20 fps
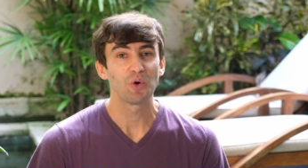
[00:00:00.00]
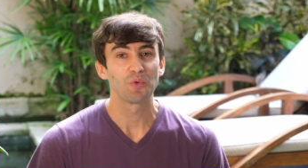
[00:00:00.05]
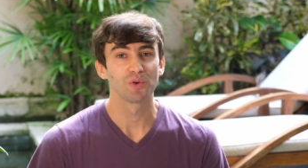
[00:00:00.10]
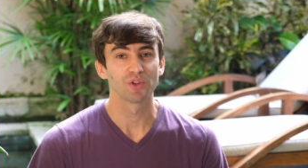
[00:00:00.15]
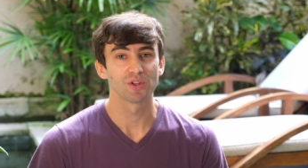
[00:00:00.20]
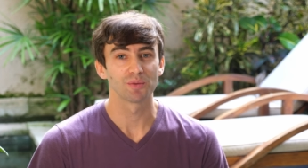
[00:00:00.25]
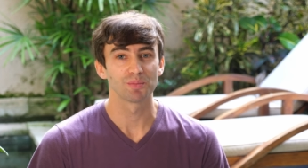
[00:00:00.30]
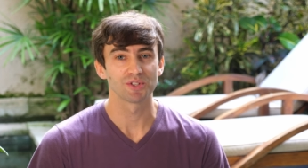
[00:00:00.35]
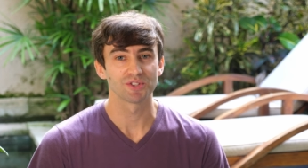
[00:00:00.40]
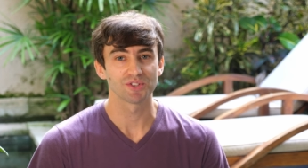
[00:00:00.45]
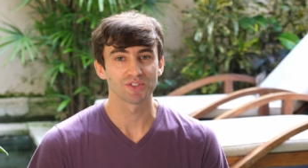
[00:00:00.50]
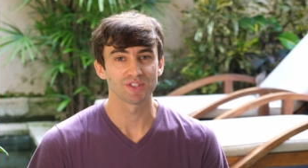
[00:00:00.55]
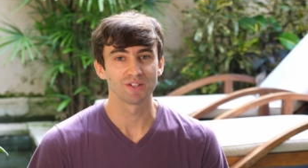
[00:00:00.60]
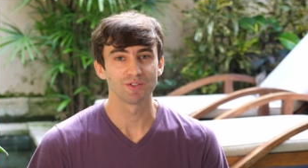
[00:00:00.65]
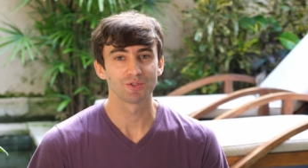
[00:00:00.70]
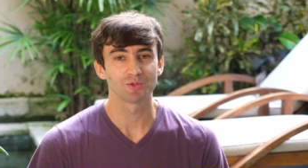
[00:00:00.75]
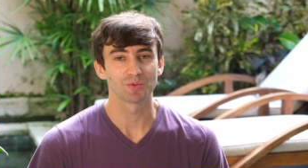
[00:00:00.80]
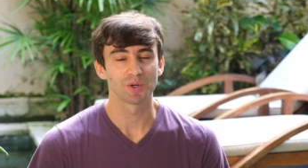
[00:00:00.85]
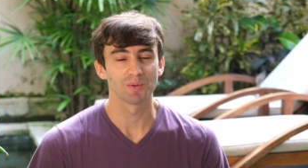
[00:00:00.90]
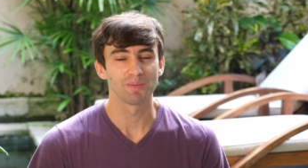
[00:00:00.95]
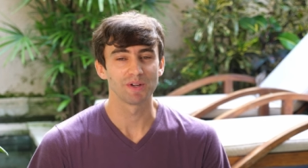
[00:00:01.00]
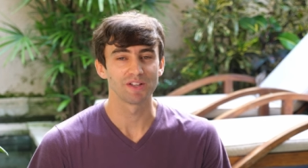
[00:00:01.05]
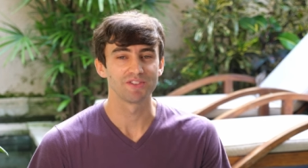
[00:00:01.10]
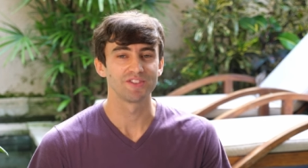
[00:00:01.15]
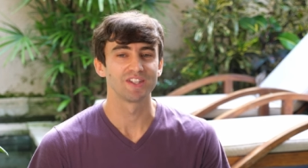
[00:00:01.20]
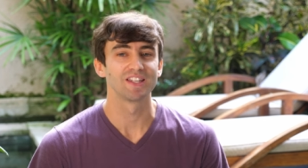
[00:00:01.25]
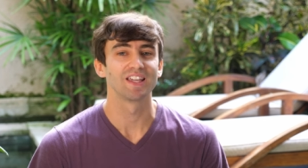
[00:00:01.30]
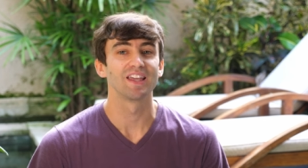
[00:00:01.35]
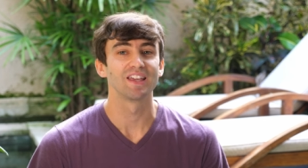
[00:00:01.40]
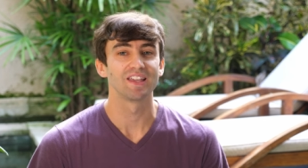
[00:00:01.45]
Roll up your sleeves, we're about
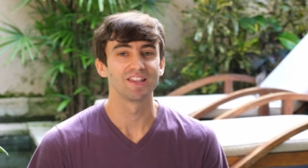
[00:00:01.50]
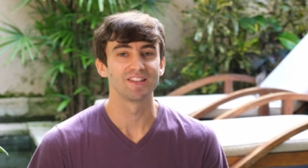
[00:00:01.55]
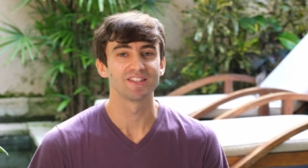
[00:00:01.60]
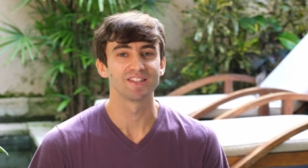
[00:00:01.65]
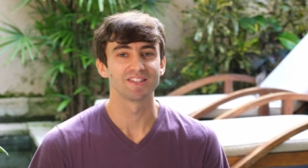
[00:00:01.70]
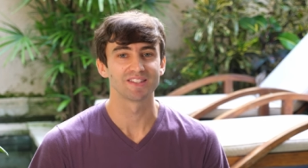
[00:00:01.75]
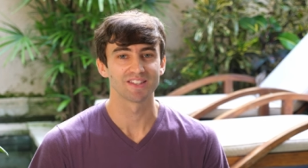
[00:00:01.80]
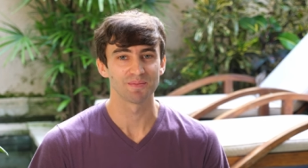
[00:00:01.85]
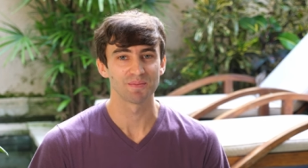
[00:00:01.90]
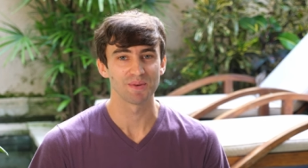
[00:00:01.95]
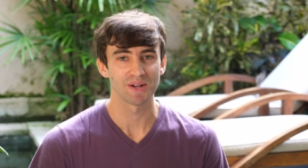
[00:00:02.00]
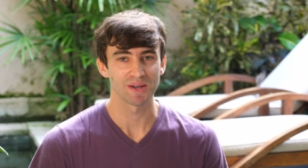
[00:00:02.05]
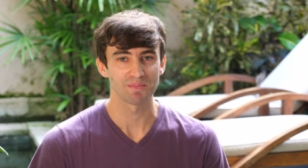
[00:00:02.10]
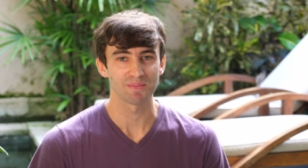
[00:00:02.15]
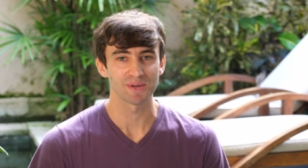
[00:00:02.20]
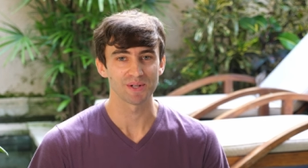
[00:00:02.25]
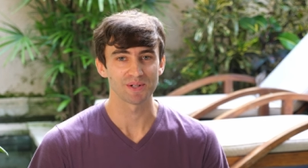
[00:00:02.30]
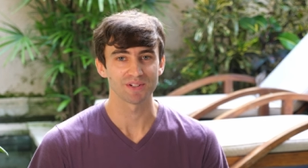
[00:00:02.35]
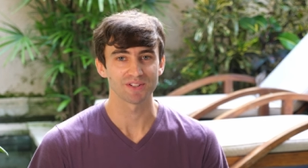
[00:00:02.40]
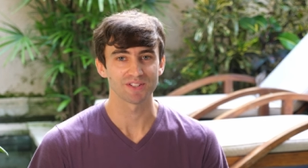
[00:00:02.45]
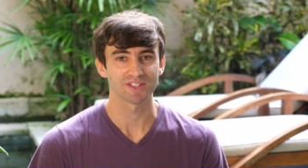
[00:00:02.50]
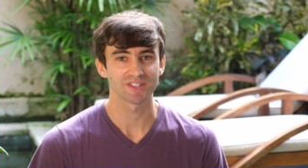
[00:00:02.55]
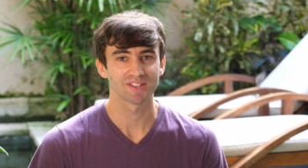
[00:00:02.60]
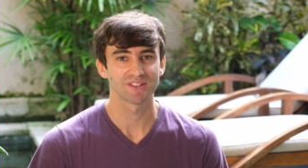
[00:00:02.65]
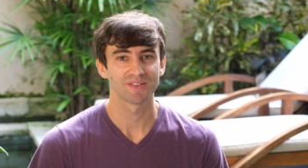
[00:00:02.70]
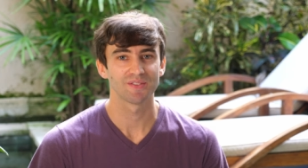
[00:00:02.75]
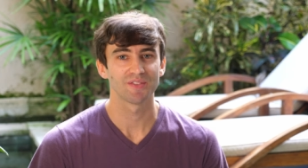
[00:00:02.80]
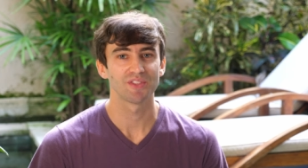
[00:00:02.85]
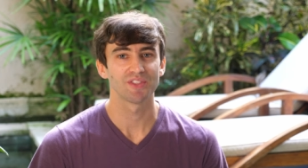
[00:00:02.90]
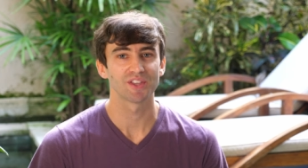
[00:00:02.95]
to get into some numbers.
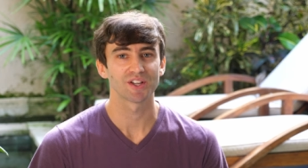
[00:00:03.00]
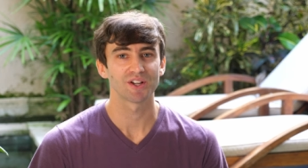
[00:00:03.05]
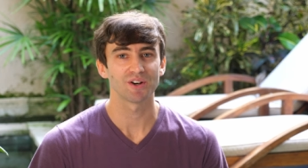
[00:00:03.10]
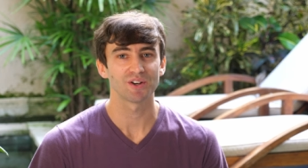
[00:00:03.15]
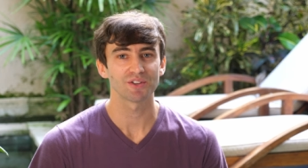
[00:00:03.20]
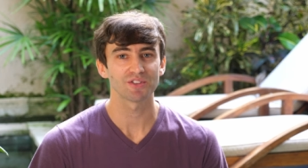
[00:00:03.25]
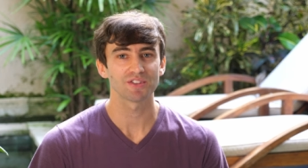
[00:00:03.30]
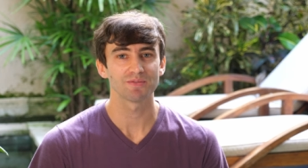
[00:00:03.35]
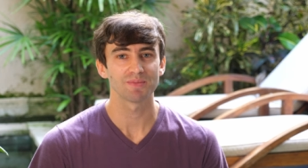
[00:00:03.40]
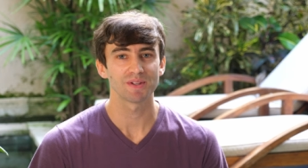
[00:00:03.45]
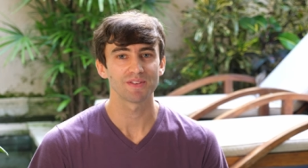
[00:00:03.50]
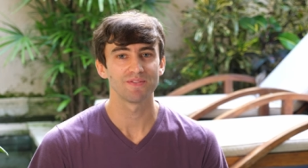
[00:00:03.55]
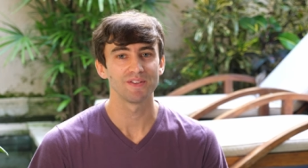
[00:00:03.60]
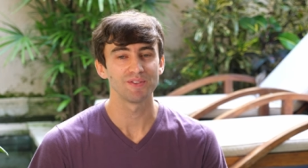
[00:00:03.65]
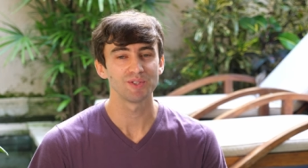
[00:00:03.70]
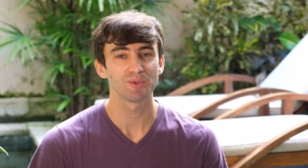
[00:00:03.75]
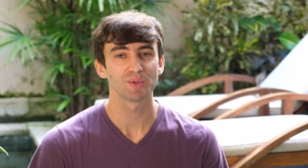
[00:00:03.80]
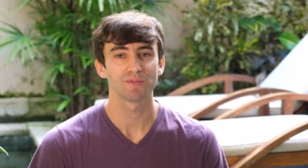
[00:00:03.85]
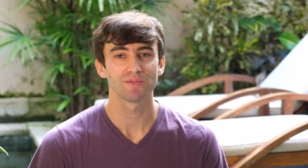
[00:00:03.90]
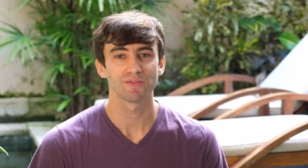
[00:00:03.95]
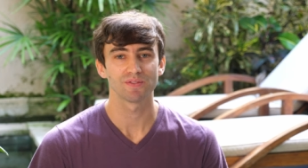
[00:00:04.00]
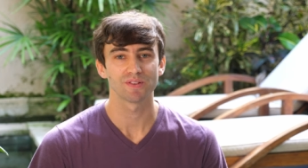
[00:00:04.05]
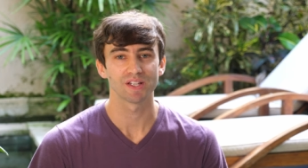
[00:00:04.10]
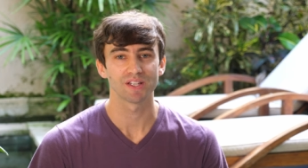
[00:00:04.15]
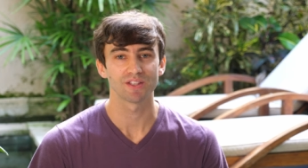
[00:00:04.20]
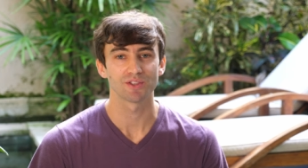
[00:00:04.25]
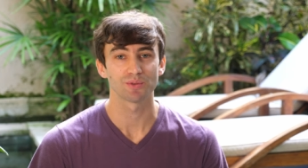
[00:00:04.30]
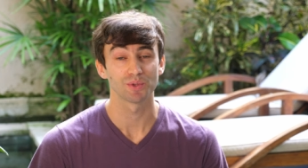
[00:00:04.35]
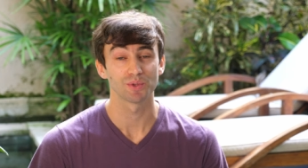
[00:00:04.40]
The cost of my 51 flights,